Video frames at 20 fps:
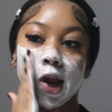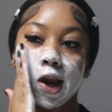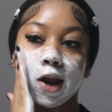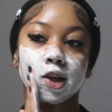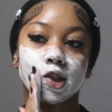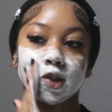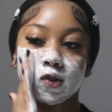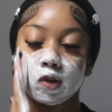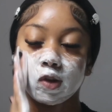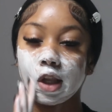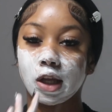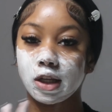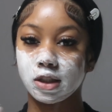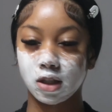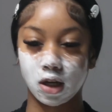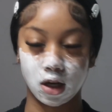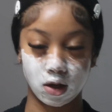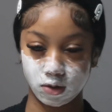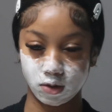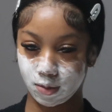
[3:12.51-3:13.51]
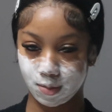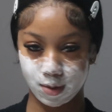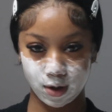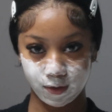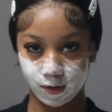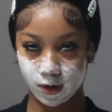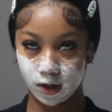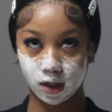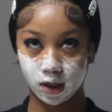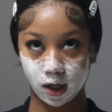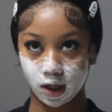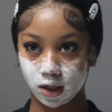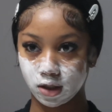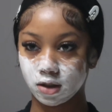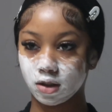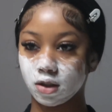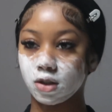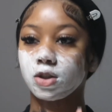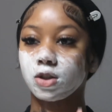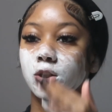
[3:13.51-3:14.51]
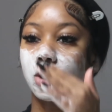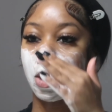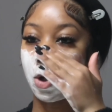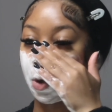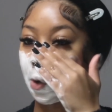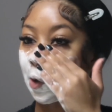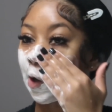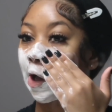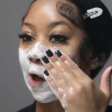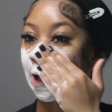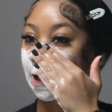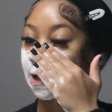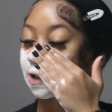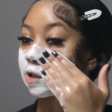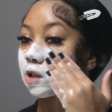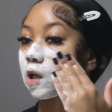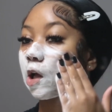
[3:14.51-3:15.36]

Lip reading: I just felt like today was the perfect day to show you guys